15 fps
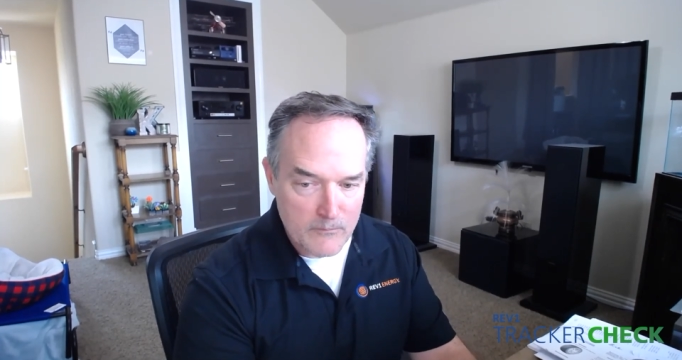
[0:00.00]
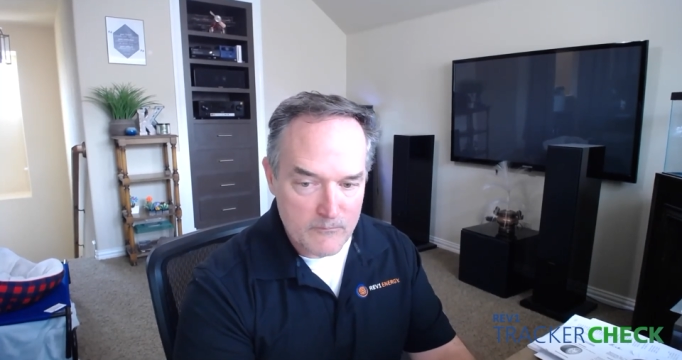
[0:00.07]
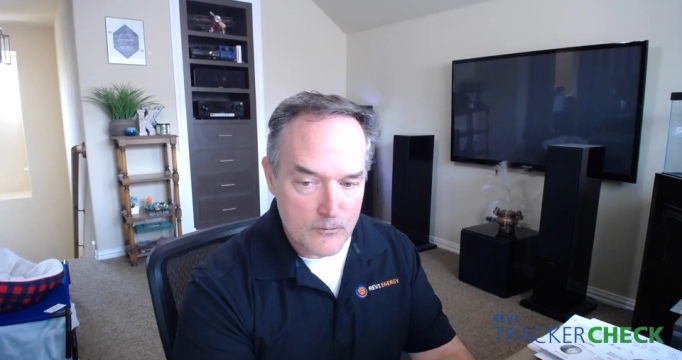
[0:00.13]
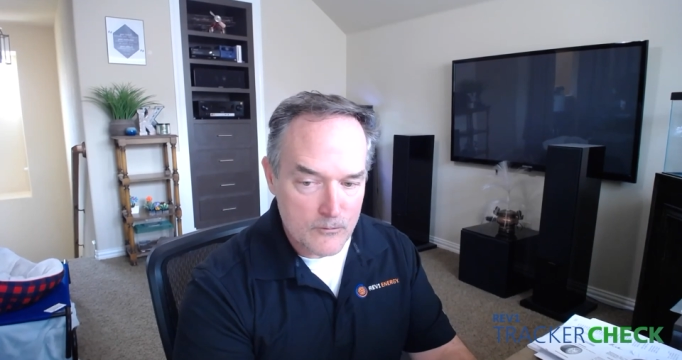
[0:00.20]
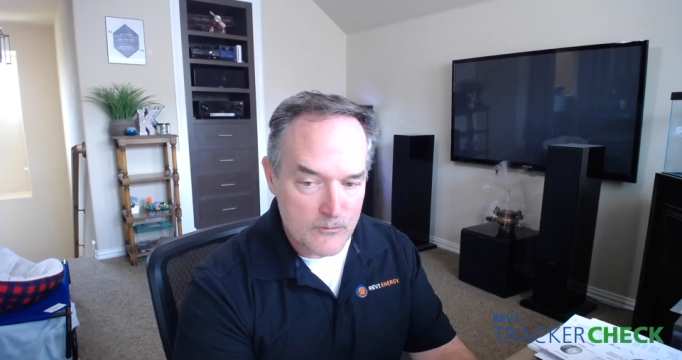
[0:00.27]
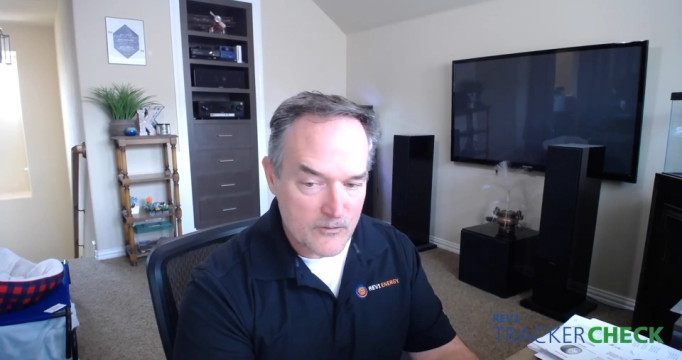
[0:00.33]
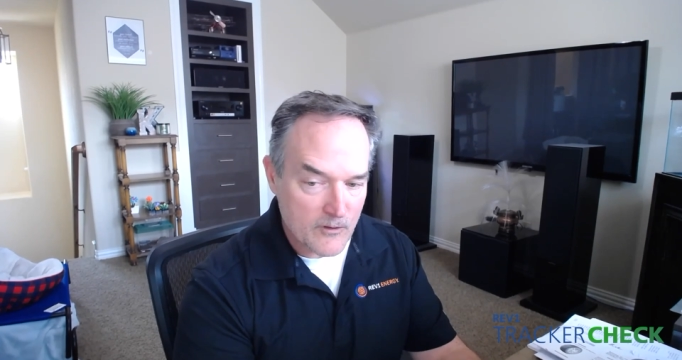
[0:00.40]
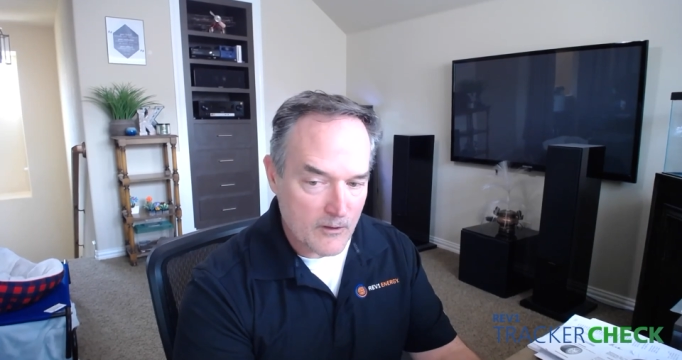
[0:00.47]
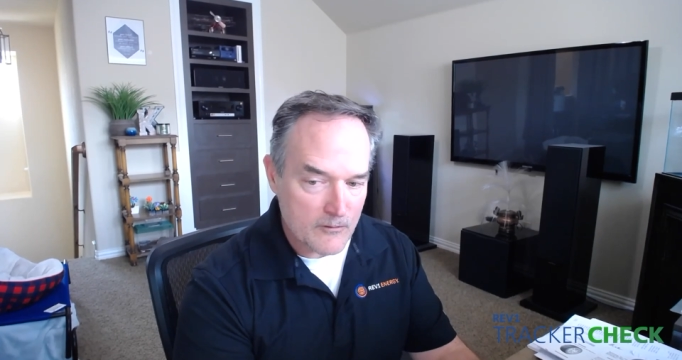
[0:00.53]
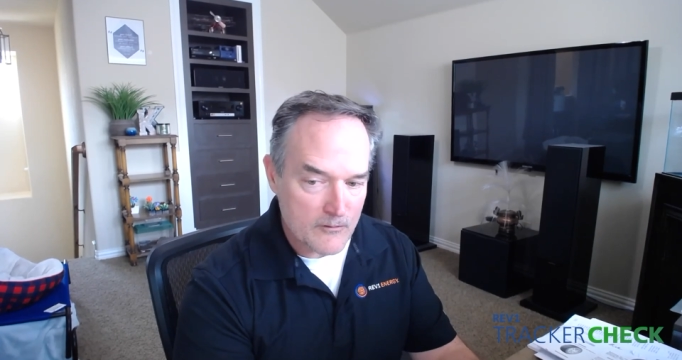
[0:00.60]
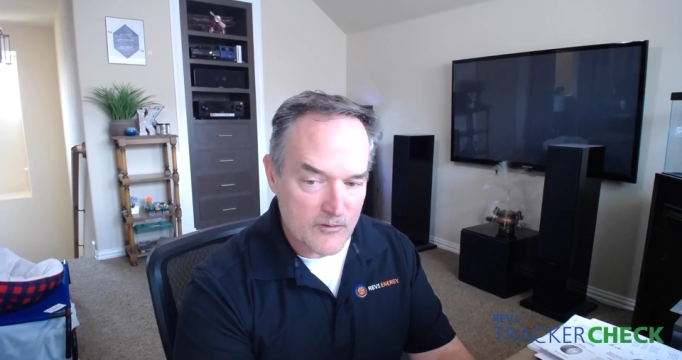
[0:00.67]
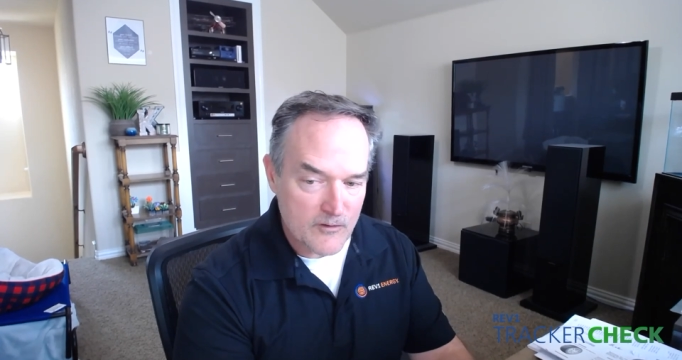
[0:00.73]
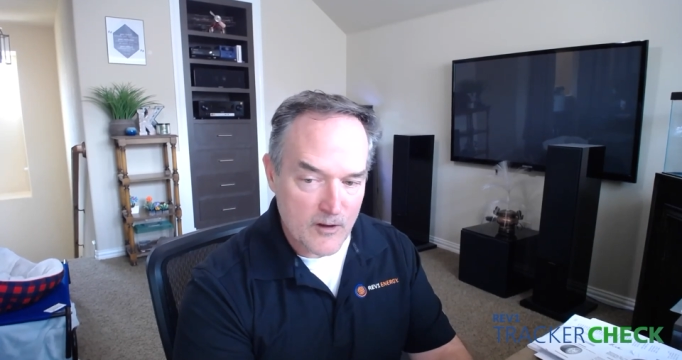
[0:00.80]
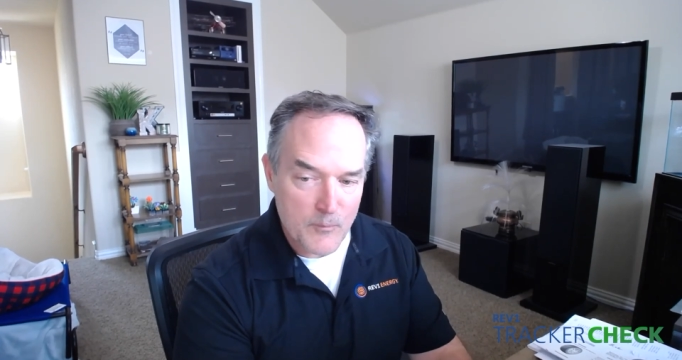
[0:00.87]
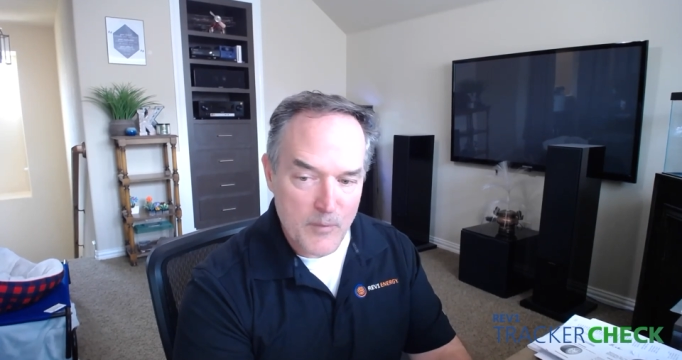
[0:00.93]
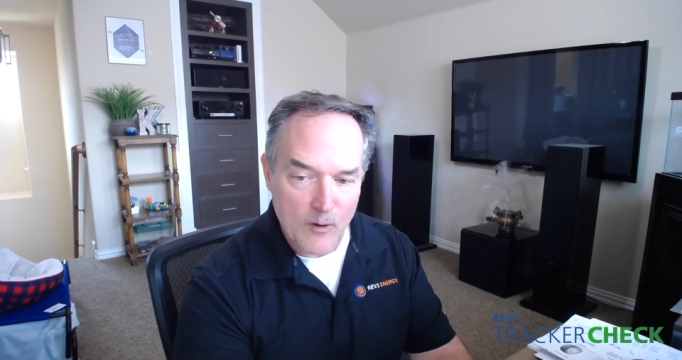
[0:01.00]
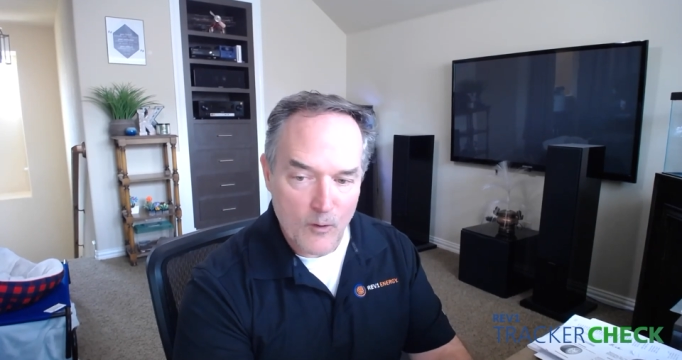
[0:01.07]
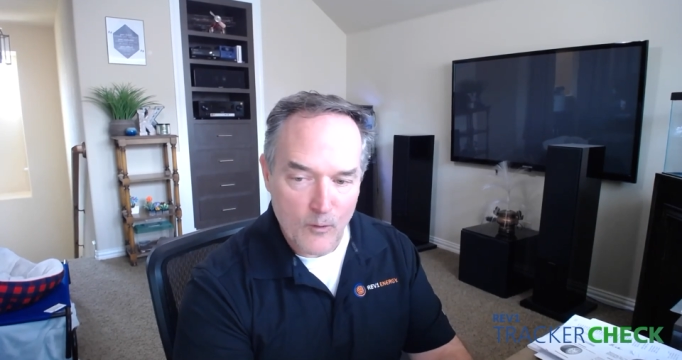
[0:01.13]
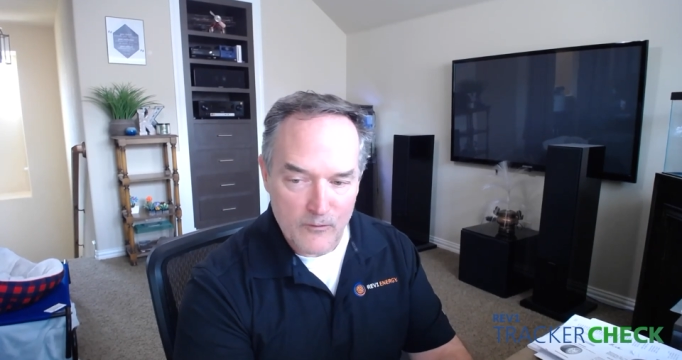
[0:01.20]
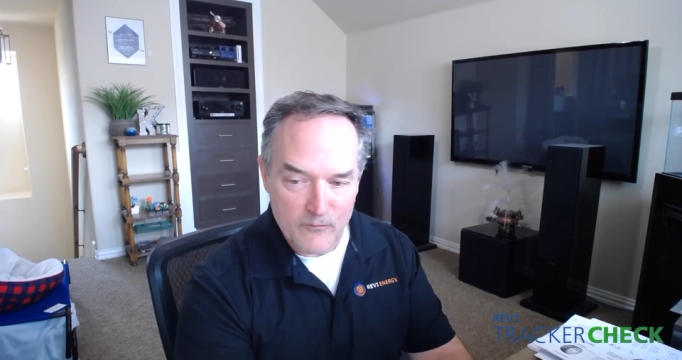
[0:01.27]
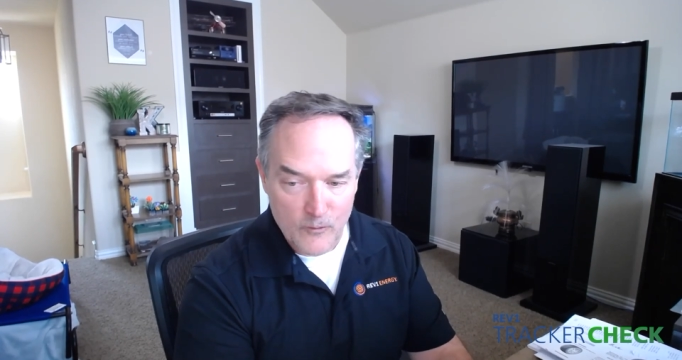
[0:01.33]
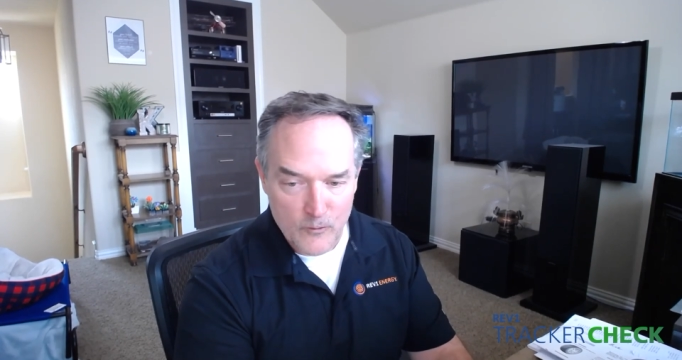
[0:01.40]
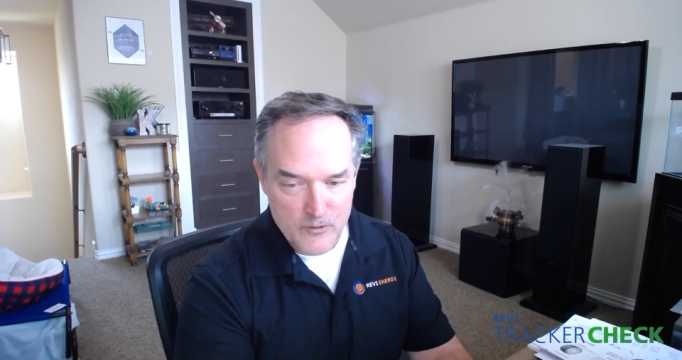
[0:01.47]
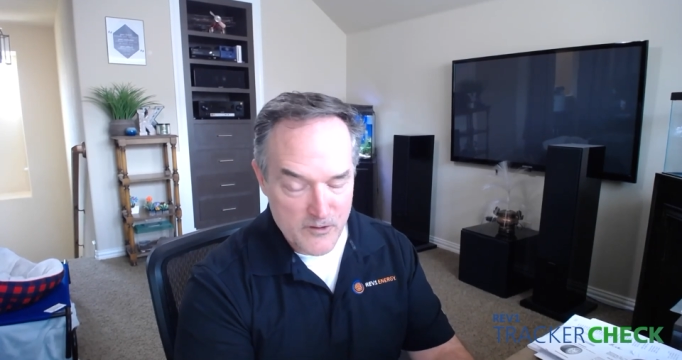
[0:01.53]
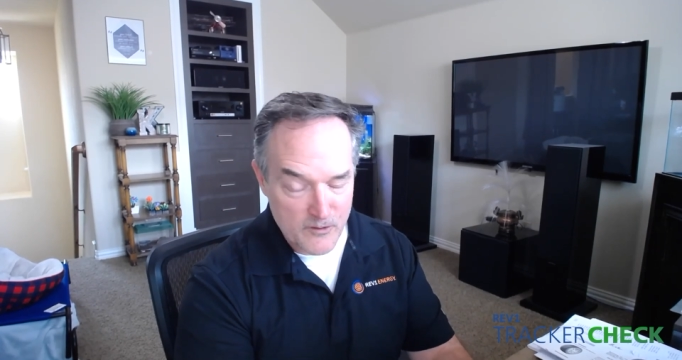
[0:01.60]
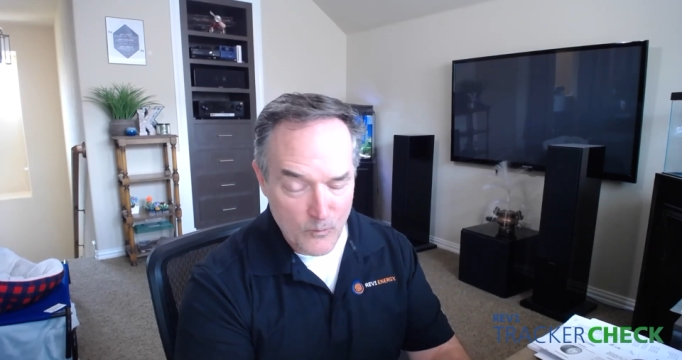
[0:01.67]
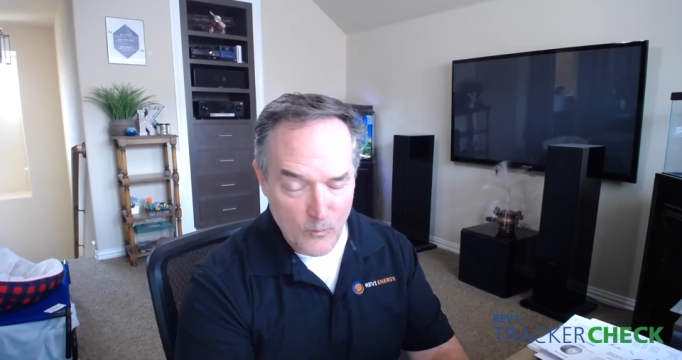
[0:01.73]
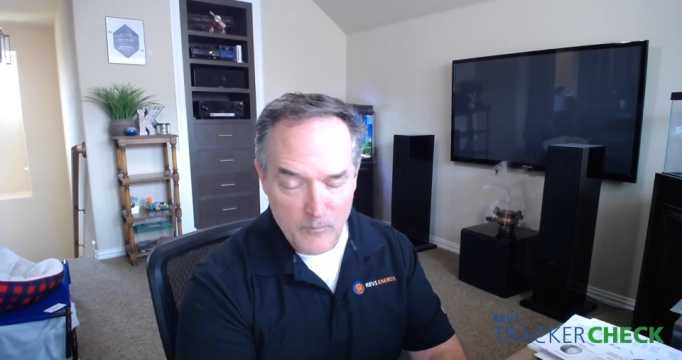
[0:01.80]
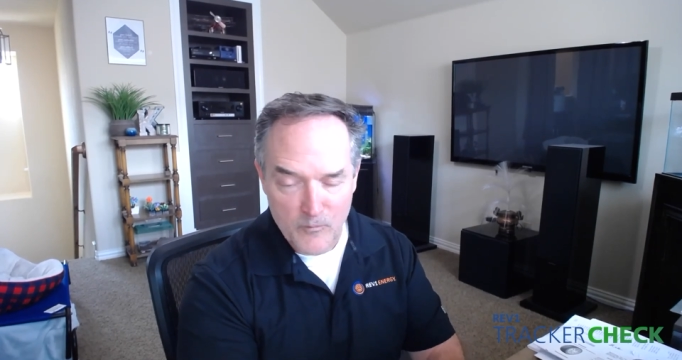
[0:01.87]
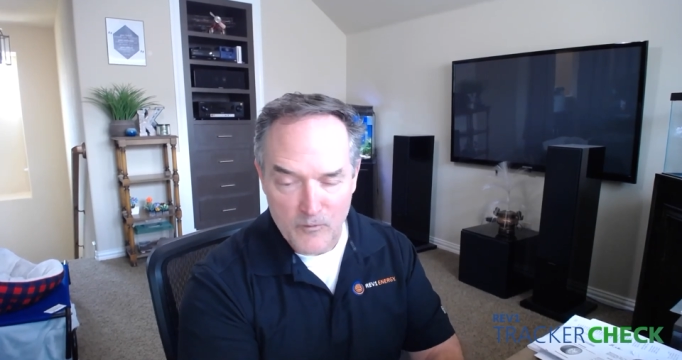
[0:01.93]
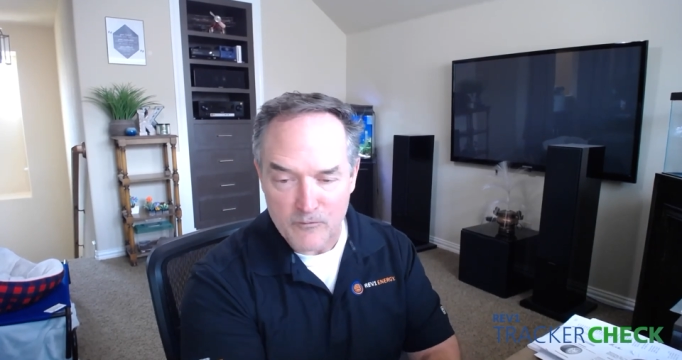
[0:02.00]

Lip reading: new solid state power conversion equipment